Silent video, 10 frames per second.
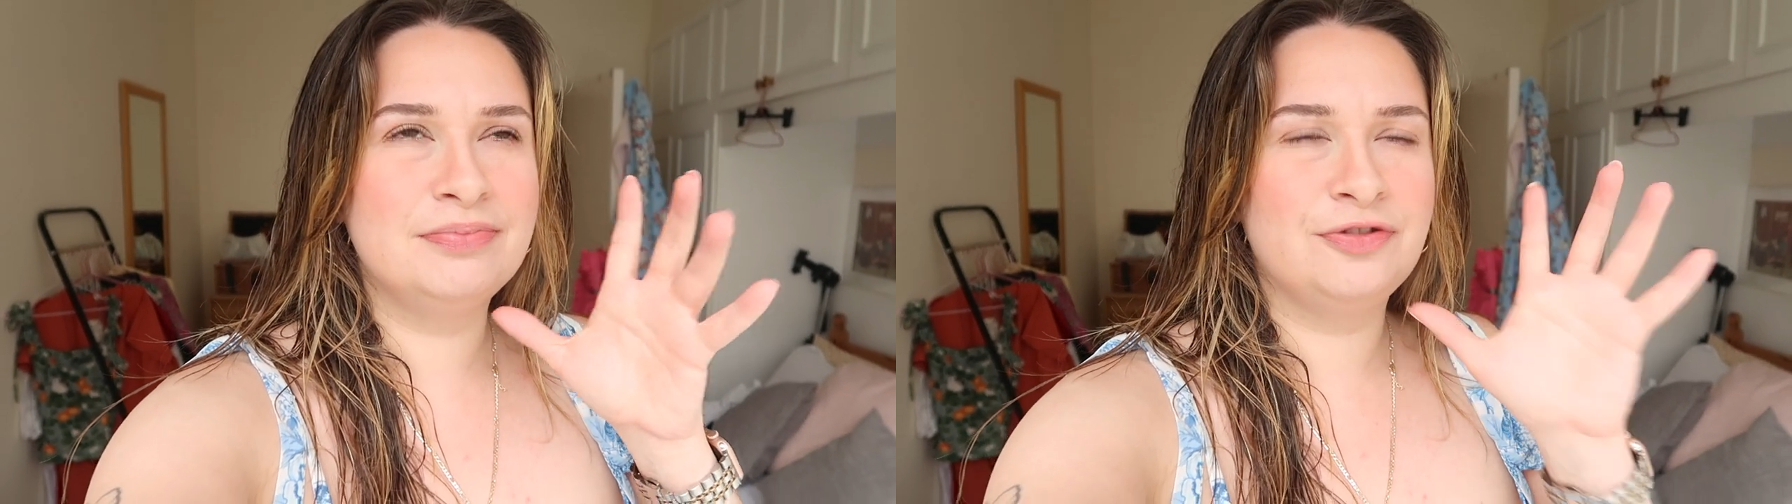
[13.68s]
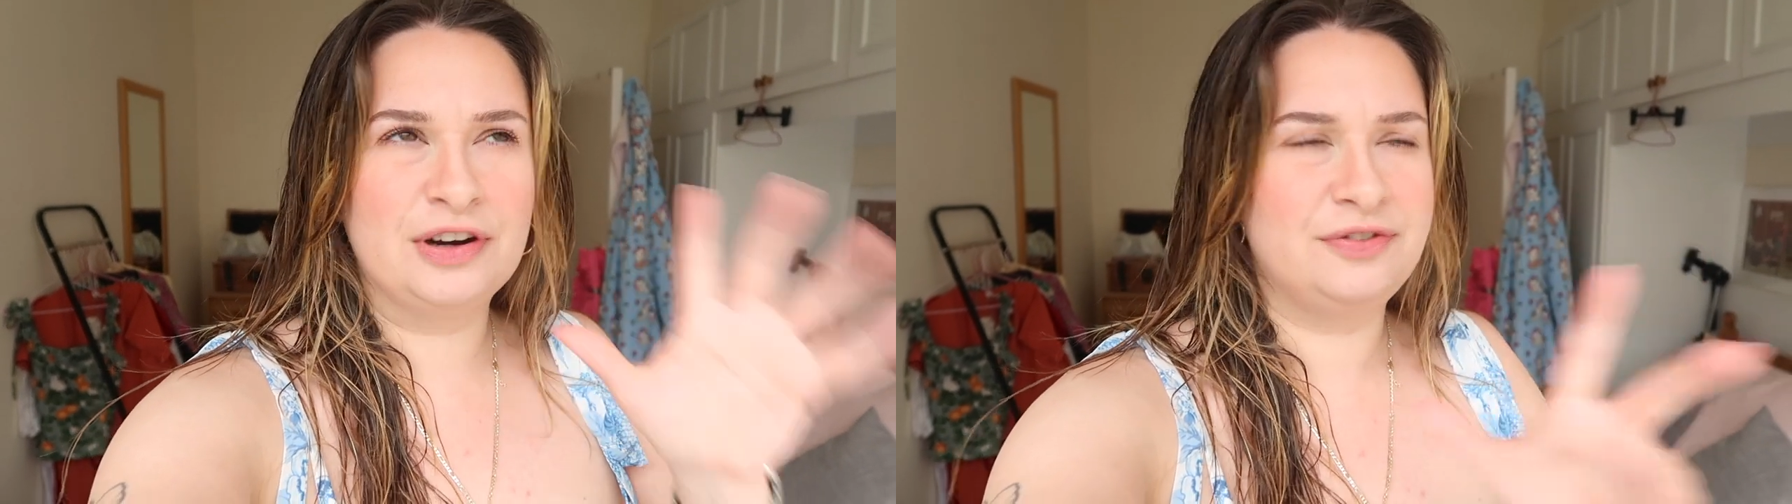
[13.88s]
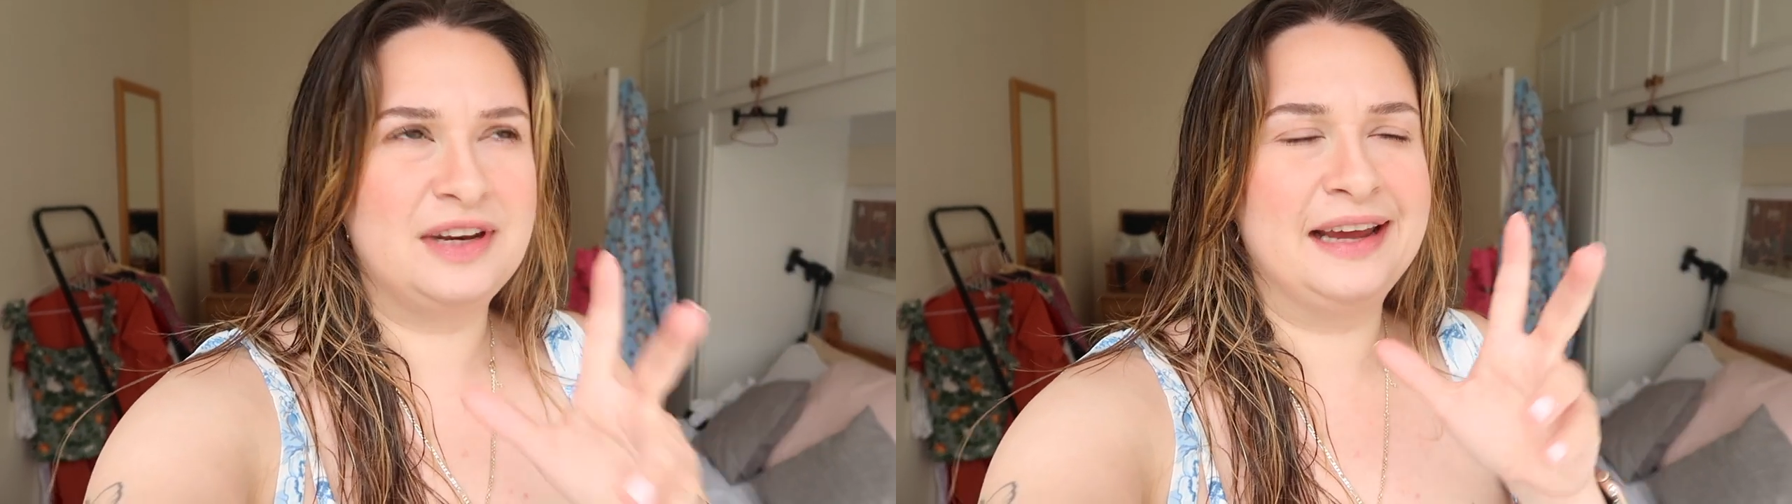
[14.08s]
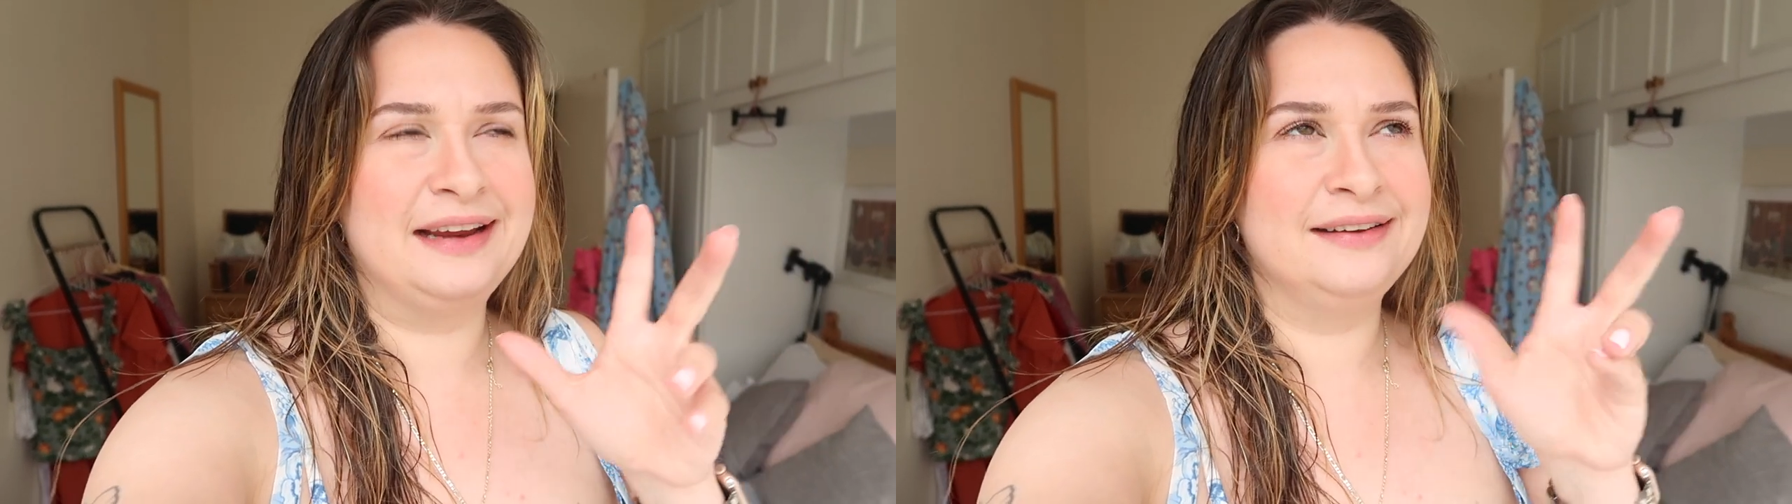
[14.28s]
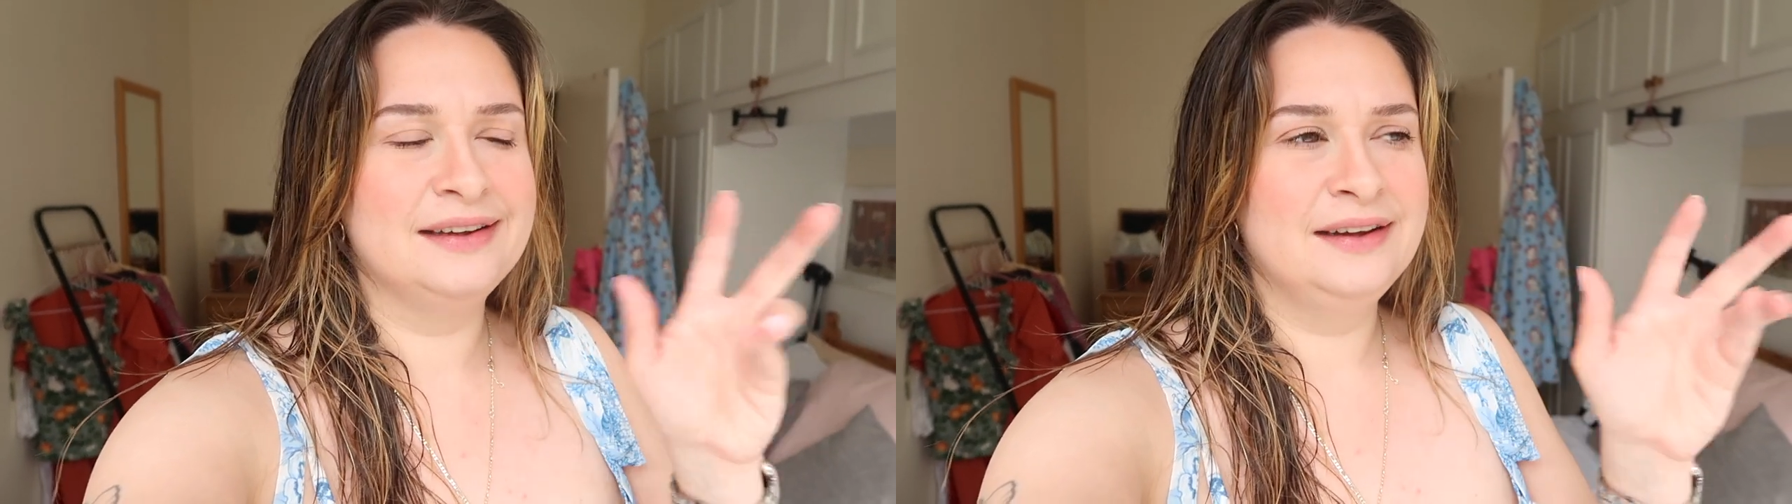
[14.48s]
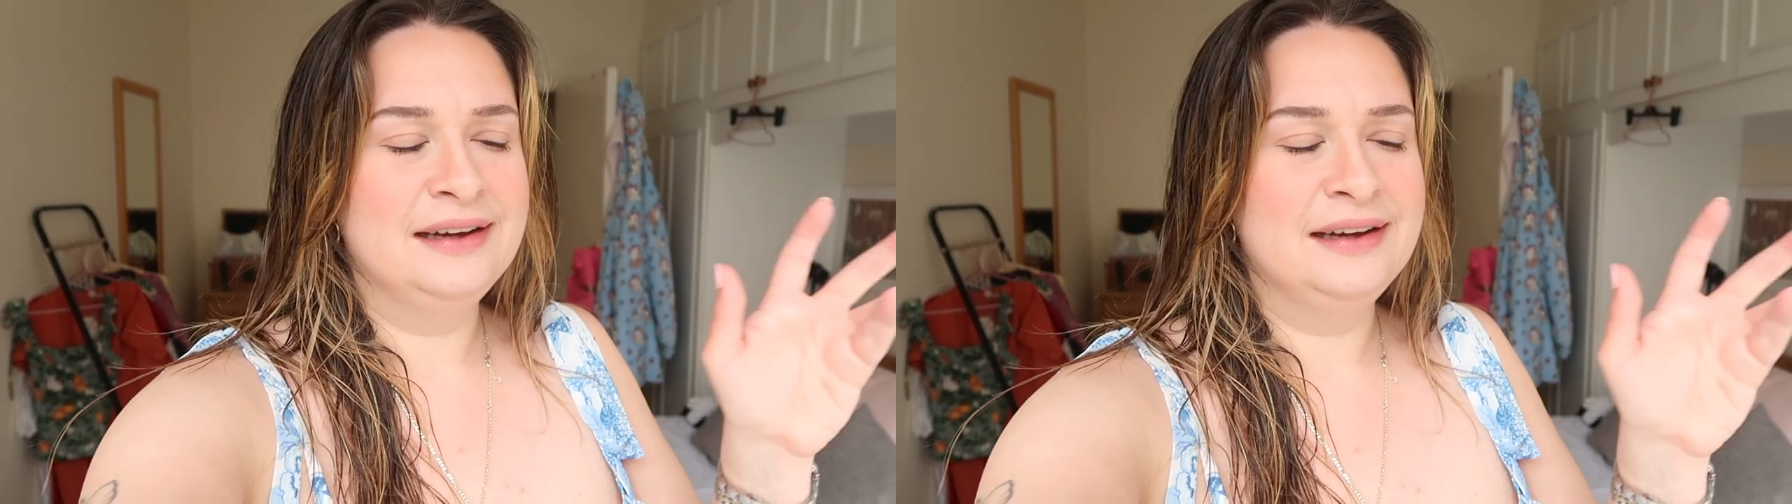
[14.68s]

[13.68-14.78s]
thrifting,